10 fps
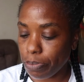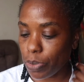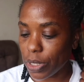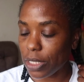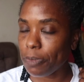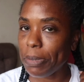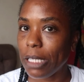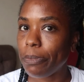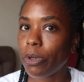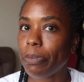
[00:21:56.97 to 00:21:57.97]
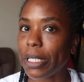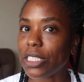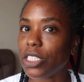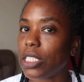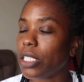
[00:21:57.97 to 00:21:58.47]
was people, but
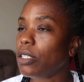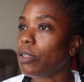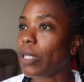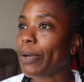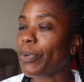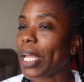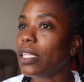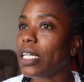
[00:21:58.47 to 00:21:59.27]
it's still like when I